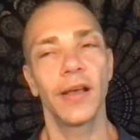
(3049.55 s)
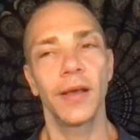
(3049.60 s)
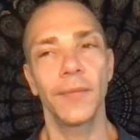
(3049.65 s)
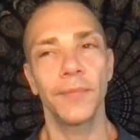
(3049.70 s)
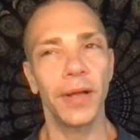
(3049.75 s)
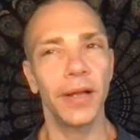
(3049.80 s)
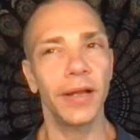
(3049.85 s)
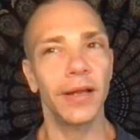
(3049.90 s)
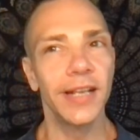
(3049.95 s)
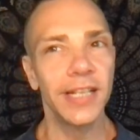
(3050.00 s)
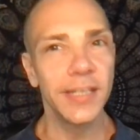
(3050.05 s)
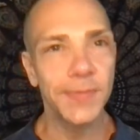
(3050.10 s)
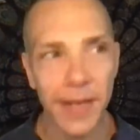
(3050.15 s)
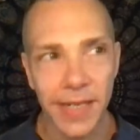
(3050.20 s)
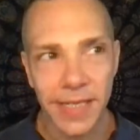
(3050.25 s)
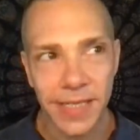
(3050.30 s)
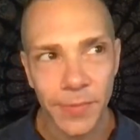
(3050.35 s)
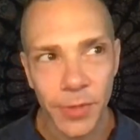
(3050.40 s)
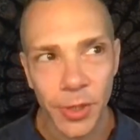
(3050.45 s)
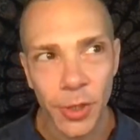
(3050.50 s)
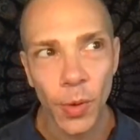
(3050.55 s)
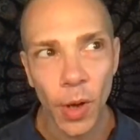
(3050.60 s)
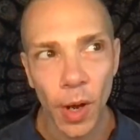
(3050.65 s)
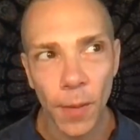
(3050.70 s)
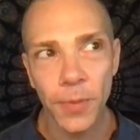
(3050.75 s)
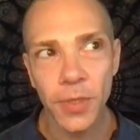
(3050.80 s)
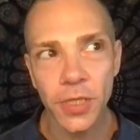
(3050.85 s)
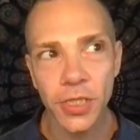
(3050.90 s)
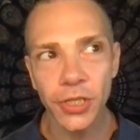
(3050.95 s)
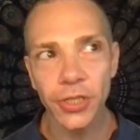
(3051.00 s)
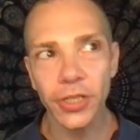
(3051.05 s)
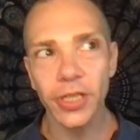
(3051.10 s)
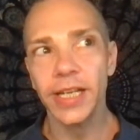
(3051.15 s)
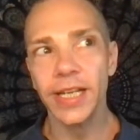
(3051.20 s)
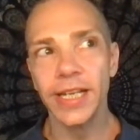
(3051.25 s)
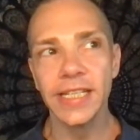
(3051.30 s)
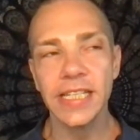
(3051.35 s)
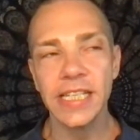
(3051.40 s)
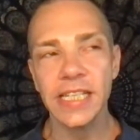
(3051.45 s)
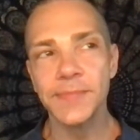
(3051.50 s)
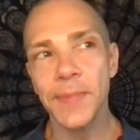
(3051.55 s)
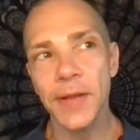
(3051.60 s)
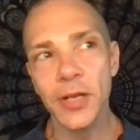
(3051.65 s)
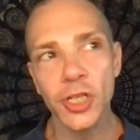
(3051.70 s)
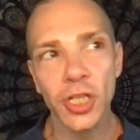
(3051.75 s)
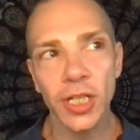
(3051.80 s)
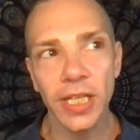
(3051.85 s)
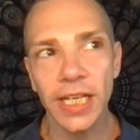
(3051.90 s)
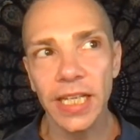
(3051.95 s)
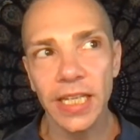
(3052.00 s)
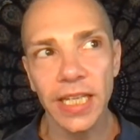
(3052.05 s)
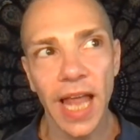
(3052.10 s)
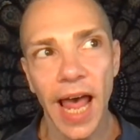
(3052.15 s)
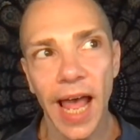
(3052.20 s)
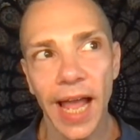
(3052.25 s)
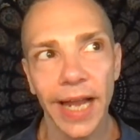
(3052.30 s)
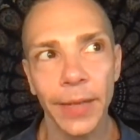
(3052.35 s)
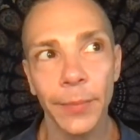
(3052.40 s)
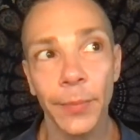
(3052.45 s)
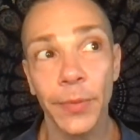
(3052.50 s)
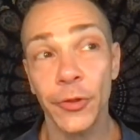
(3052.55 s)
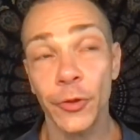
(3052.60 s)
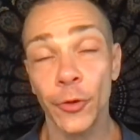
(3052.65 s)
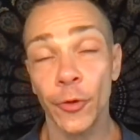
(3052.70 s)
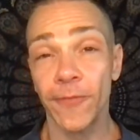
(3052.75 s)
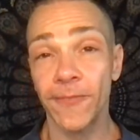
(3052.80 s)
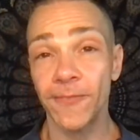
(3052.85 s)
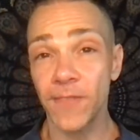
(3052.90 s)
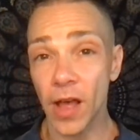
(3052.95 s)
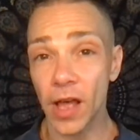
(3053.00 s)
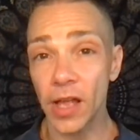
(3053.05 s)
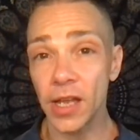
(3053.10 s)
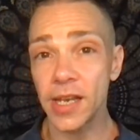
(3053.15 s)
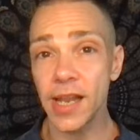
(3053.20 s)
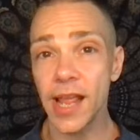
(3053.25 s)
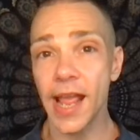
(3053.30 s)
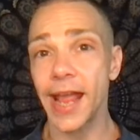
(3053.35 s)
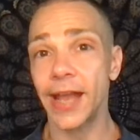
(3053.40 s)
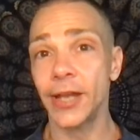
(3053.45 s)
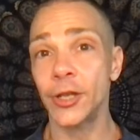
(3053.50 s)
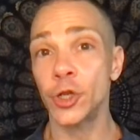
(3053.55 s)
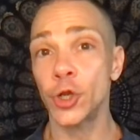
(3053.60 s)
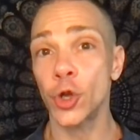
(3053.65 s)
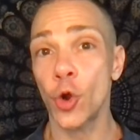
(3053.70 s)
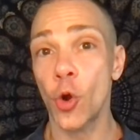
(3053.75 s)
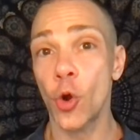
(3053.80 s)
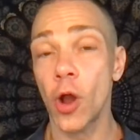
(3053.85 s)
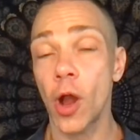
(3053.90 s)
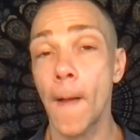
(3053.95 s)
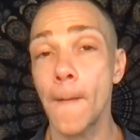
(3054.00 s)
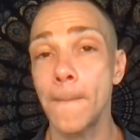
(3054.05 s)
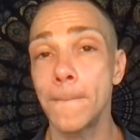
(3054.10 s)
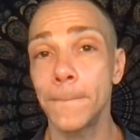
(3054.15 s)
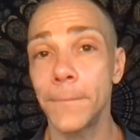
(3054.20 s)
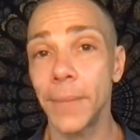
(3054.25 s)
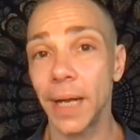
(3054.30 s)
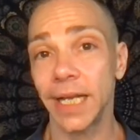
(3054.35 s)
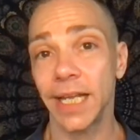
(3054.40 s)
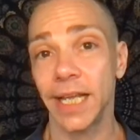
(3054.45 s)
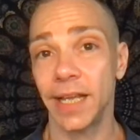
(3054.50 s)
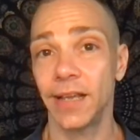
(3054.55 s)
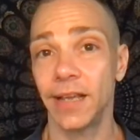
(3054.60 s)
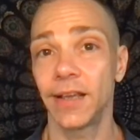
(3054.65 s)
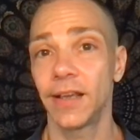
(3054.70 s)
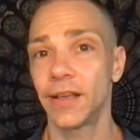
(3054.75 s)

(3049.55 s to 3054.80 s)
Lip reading: But expect some new opportunities, especially aligned with your fun and your money.